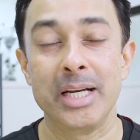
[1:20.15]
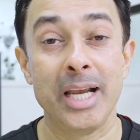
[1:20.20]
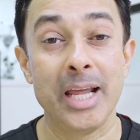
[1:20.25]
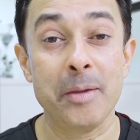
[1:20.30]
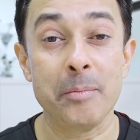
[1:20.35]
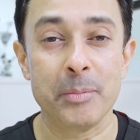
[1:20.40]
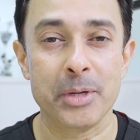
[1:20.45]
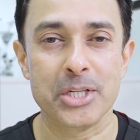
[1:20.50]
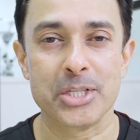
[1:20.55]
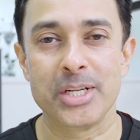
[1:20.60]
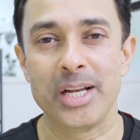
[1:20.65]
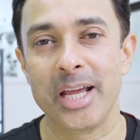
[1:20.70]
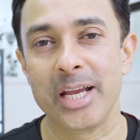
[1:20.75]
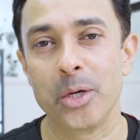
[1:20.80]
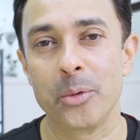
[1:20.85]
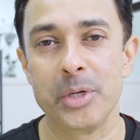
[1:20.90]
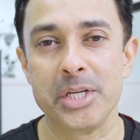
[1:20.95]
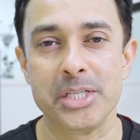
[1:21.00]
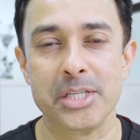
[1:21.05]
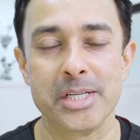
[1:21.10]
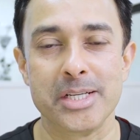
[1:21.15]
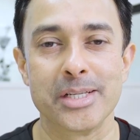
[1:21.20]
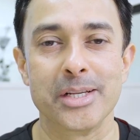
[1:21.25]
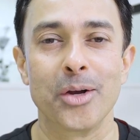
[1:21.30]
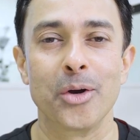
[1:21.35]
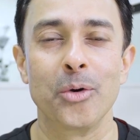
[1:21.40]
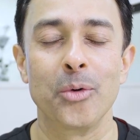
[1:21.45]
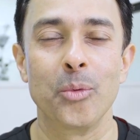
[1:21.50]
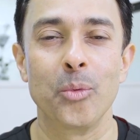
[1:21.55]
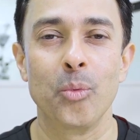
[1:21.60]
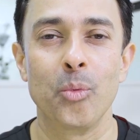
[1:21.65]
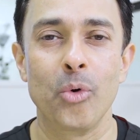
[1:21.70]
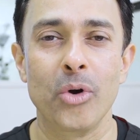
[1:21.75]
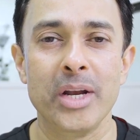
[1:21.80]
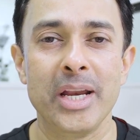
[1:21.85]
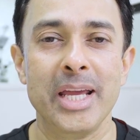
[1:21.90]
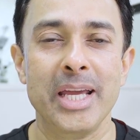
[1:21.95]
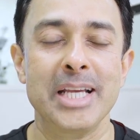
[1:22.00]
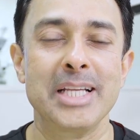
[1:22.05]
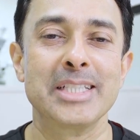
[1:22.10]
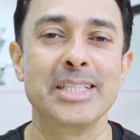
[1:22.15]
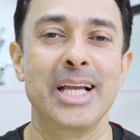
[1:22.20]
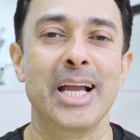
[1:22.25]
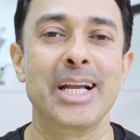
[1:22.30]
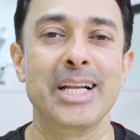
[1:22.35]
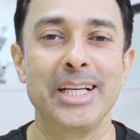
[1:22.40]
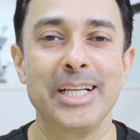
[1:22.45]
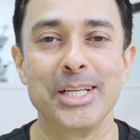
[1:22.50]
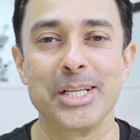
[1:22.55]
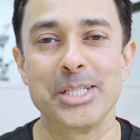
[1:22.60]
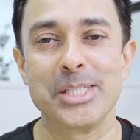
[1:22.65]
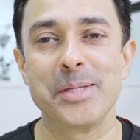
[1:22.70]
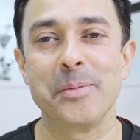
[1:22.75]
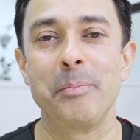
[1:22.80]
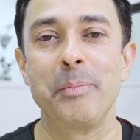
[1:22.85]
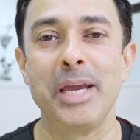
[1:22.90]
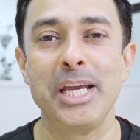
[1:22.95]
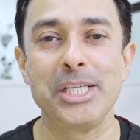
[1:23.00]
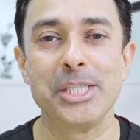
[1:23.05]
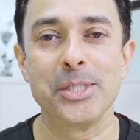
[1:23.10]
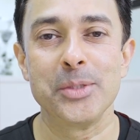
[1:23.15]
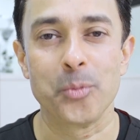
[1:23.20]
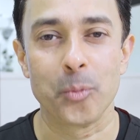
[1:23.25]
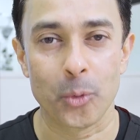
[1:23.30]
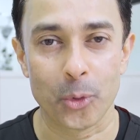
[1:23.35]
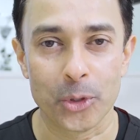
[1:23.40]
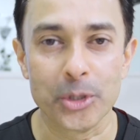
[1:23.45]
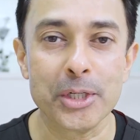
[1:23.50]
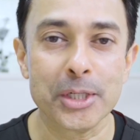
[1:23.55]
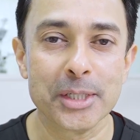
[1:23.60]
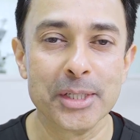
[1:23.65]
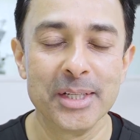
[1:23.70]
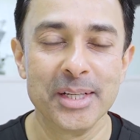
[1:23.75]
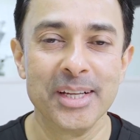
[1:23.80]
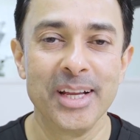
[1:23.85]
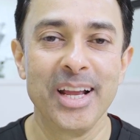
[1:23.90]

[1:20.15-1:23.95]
in layman's language, is what exactly does the patient want,